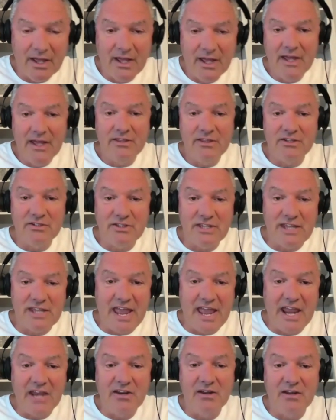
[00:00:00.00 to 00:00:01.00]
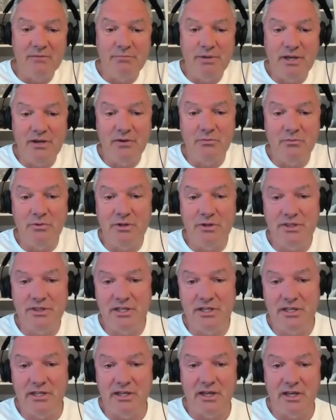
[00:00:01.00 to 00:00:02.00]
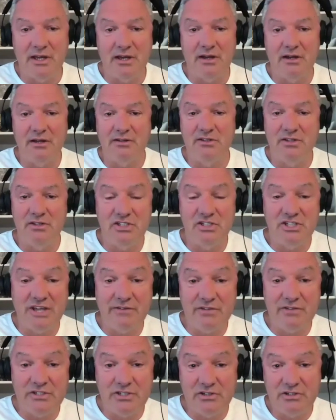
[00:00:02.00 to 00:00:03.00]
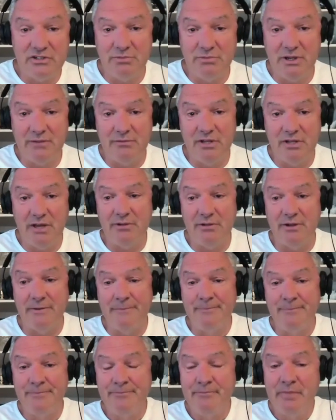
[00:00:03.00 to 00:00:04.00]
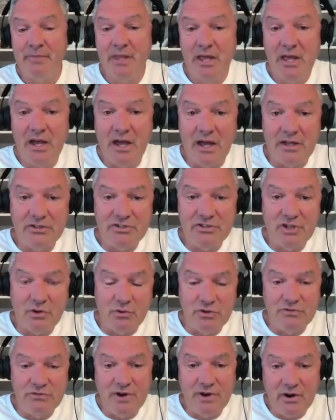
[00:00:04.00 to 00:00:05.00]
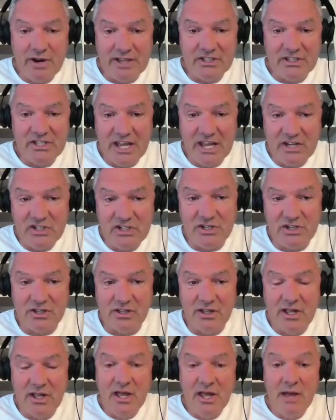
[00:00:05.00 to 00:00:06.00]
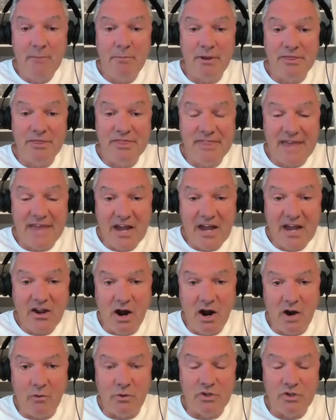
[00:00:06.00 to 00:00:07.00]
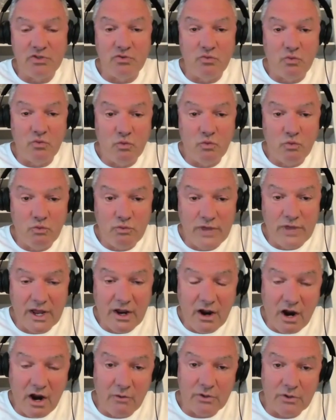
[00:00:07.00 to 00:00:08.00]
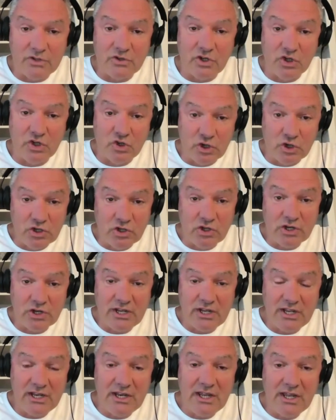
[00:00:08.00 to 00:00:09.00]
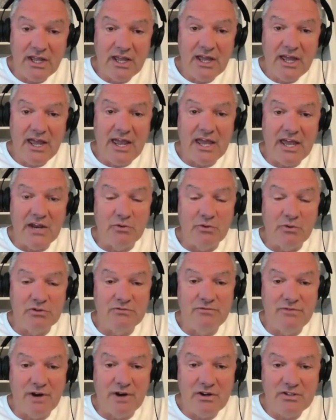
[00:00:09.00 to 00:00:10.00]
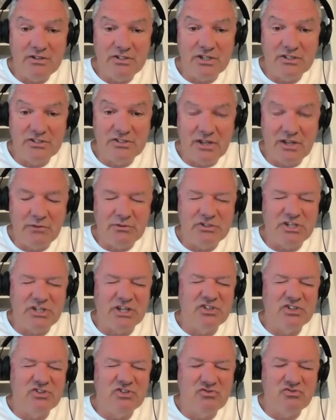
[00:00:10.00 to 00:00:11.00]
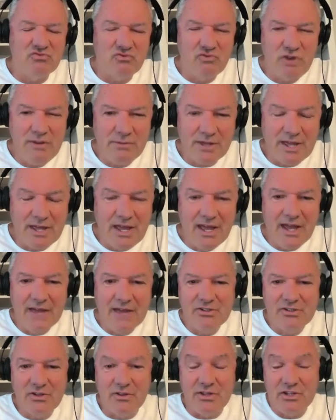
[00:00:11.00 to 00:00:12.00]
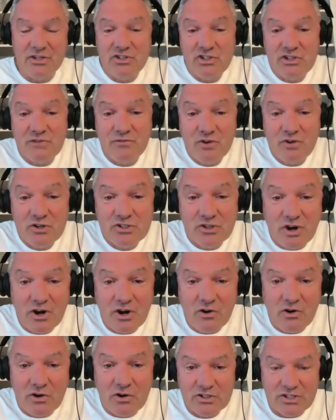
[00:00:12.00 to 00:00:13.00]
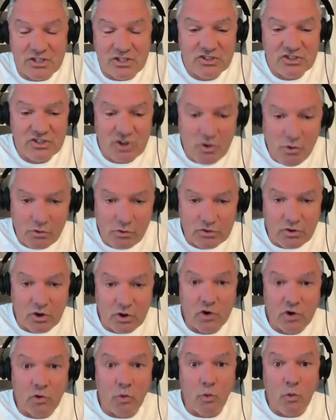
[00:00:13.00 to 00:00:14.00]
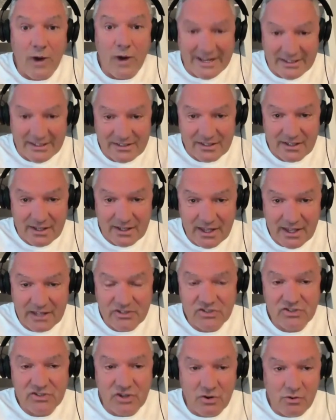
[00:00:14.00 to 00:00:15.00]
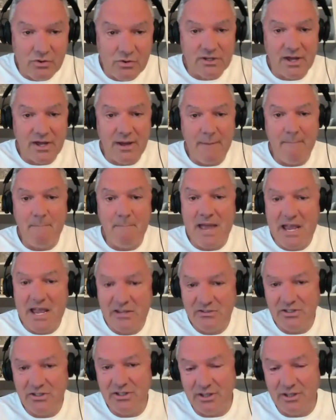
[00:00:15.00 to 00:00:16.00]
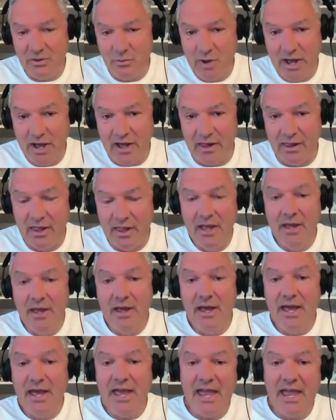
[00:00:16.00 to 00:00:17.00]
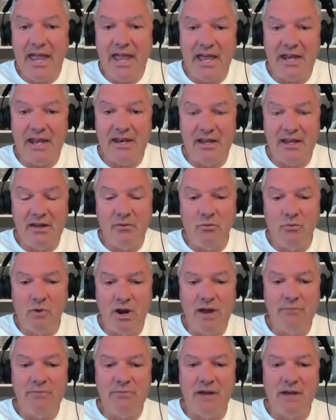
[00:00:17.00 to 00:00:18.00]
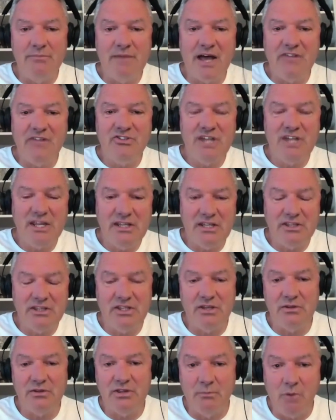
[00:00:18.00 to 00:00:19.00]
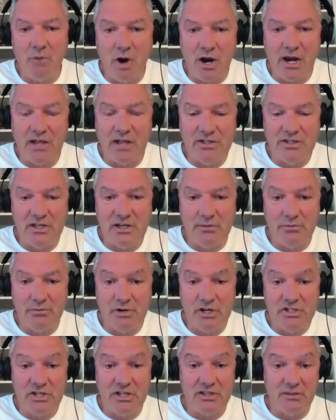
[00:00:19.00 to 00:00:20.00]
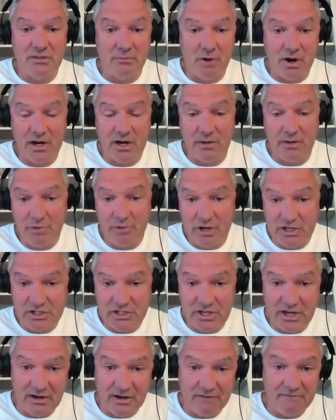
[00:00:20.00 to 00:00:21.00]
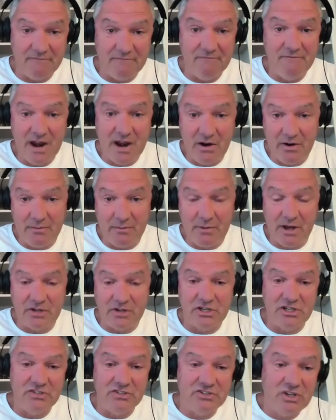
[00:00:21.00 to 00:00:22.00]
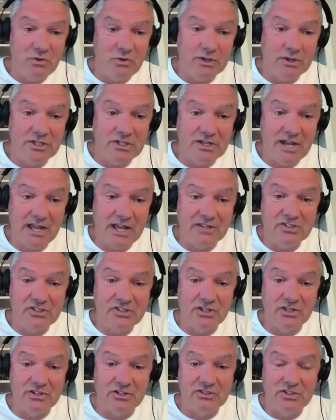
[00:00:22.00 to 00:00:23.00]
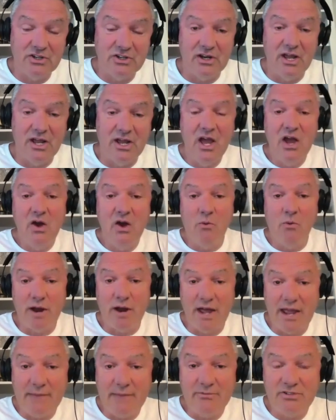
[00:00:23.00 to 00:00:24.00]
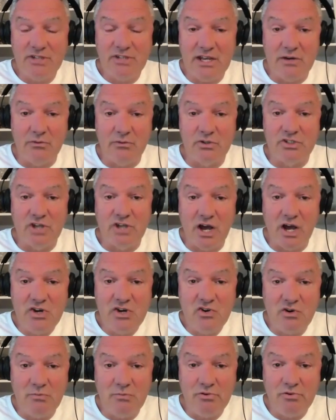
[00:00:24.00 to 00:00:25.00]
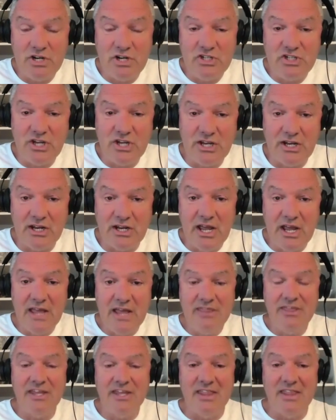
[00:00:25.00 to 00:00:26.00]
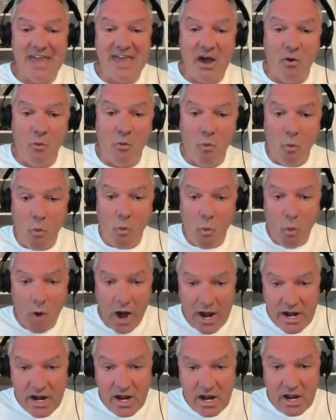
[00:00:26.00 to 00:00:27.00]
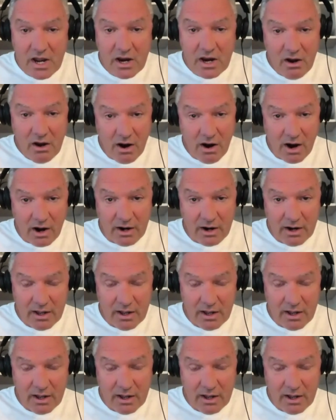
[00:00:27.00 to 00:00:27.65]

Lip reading: The 8 competed with the 7 Series BMW. So it was very intentional, but that car was good looking, and it was extremely, so this is the first dark horse sold great. It sold amazingly well. And what I'm not saying that the market didn't appreciate, the market appreciated it very much. And you see one today, it still looks good. What I am saying, it was underappreciated that one car